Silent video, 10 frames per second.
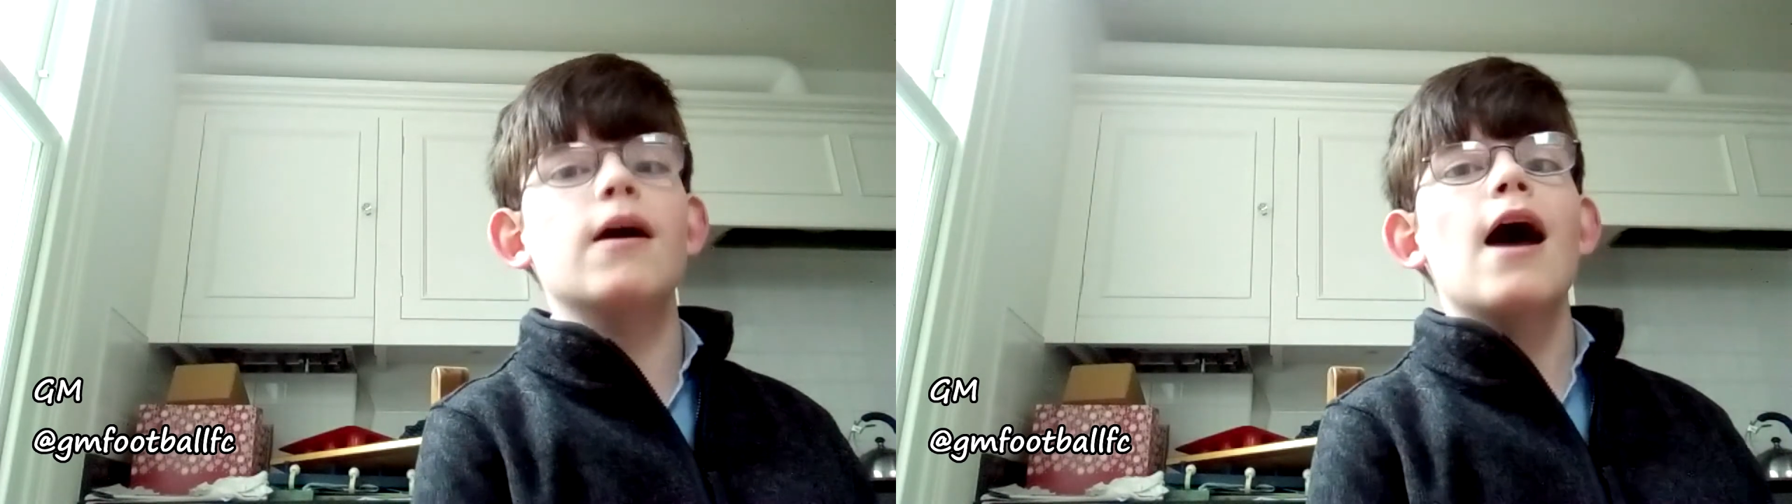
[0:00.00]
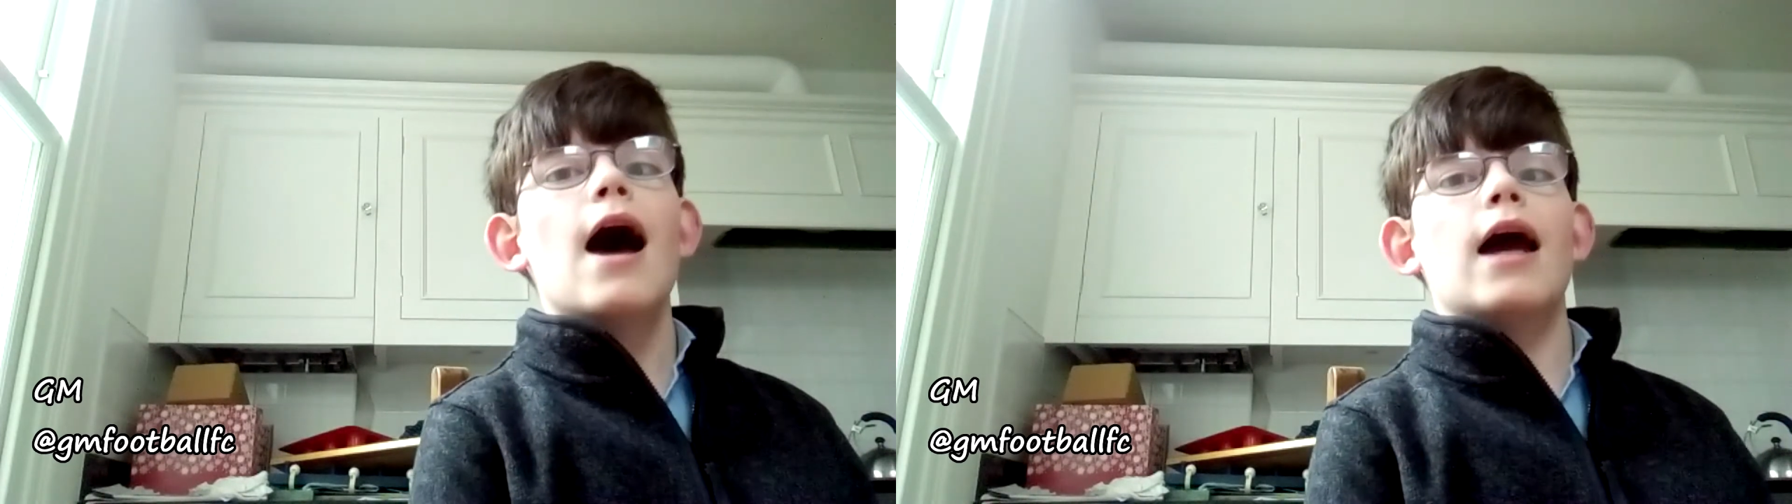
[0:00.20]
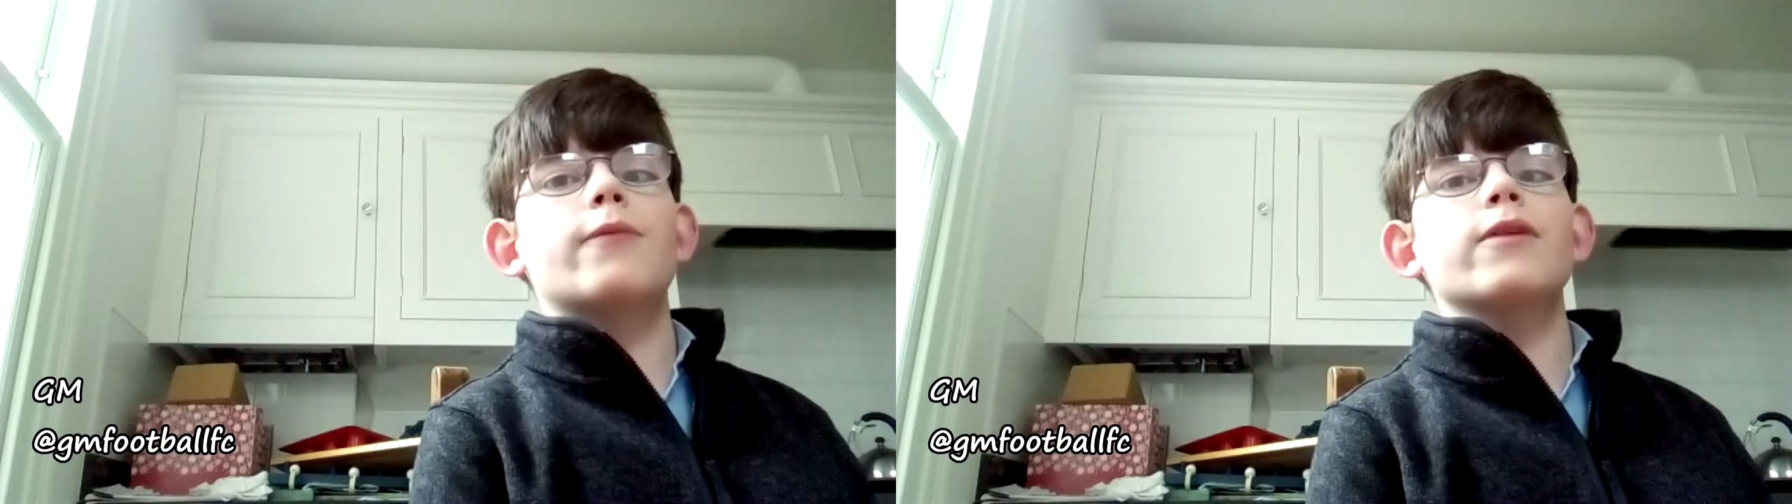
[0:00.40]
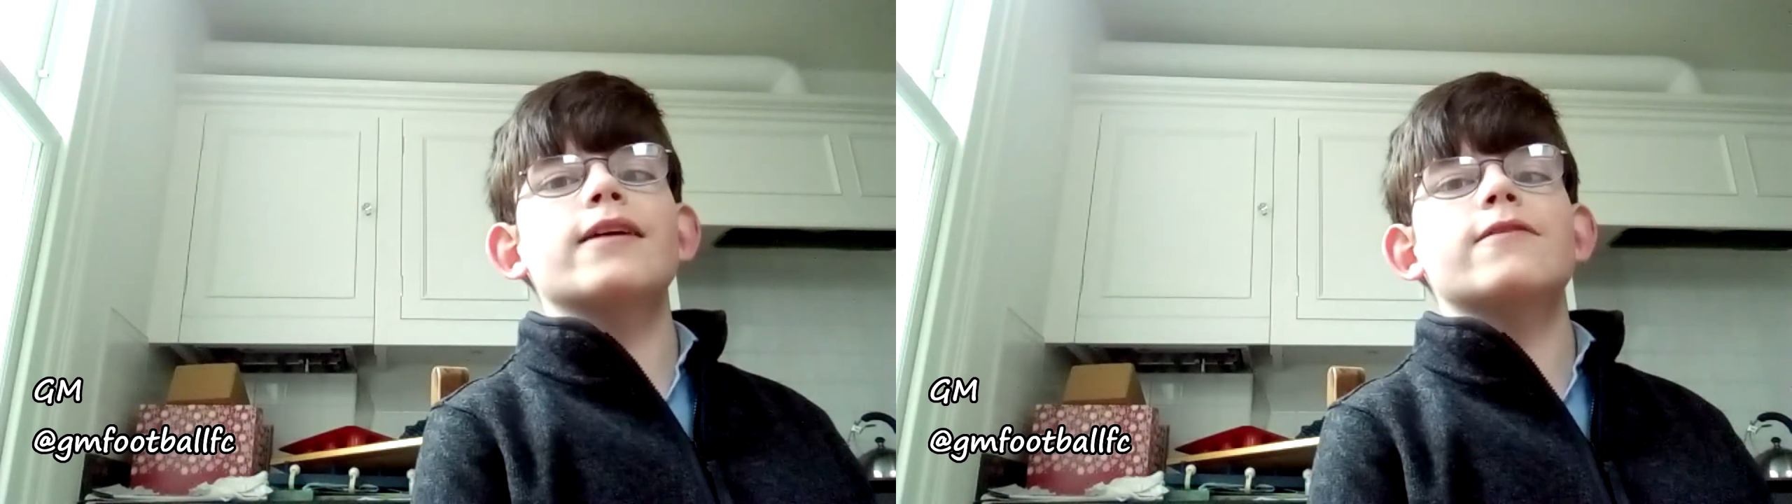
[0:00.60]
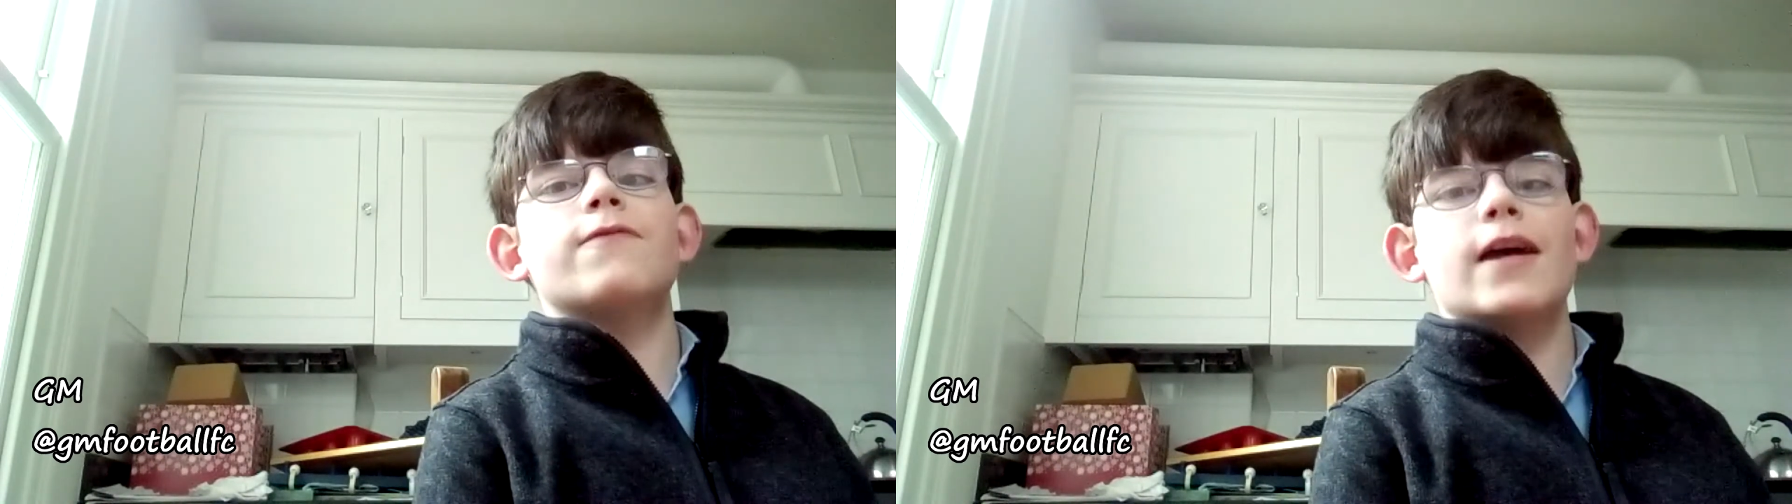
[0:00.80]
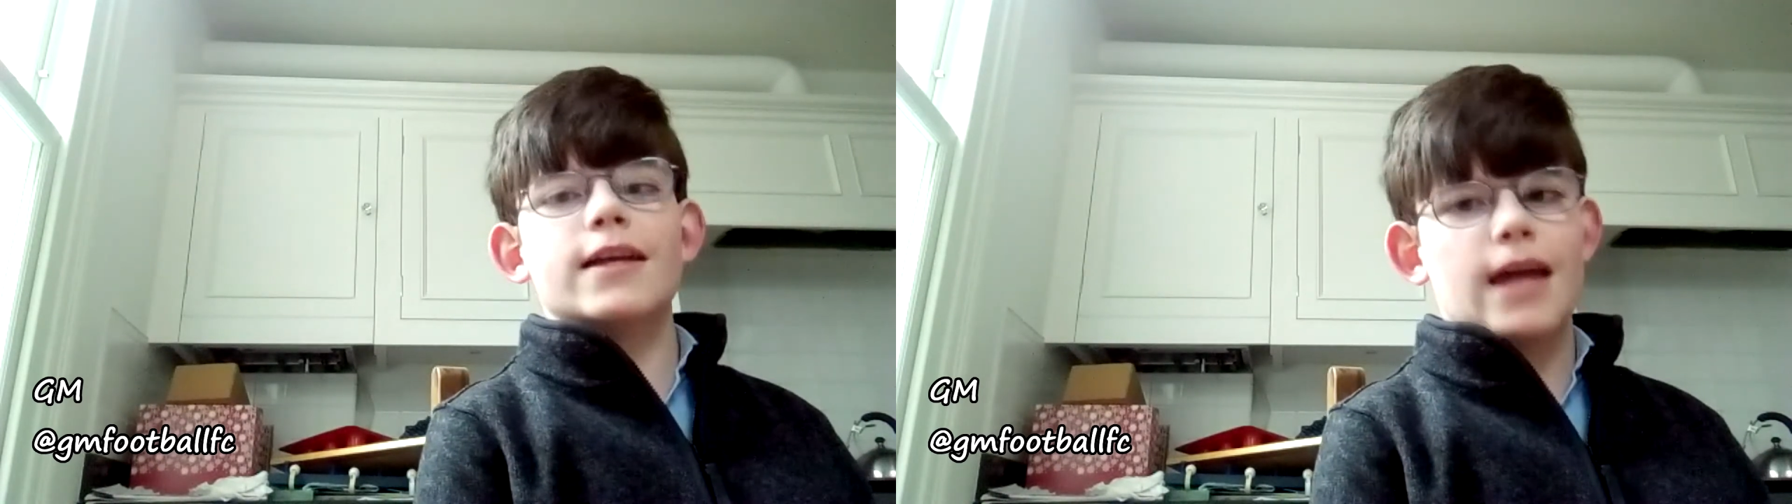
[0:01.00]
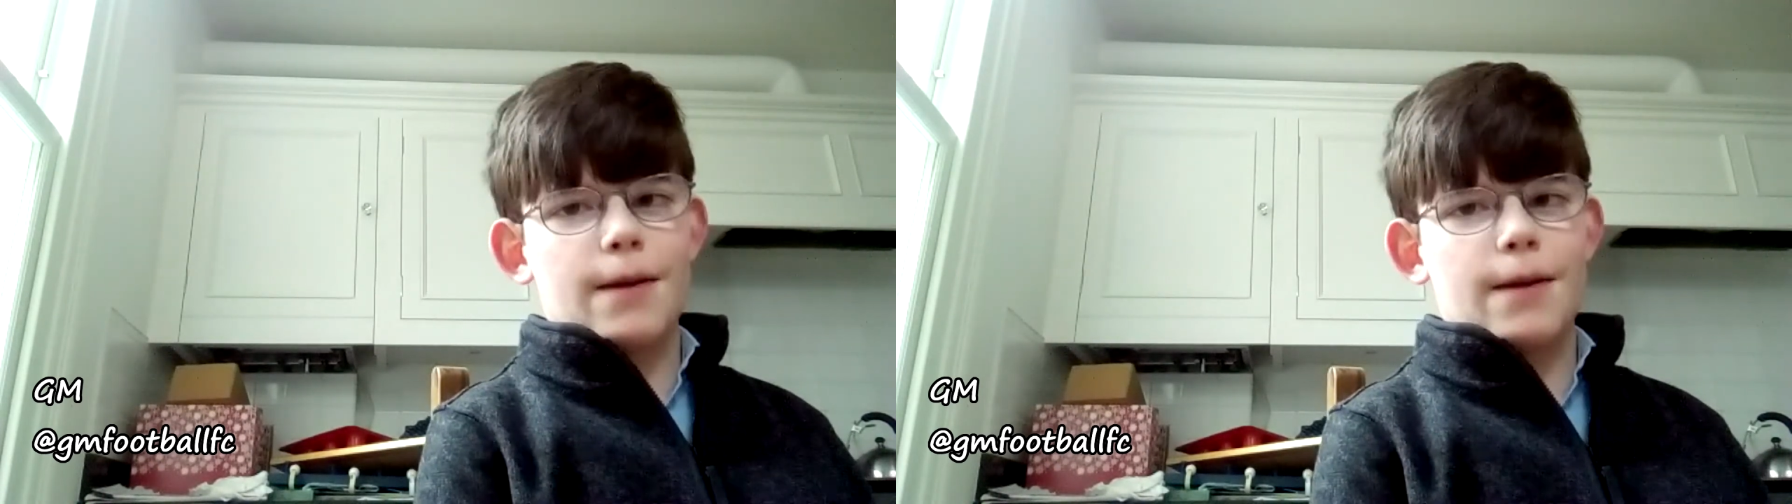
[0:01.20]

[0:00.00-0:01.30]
and I would like to thank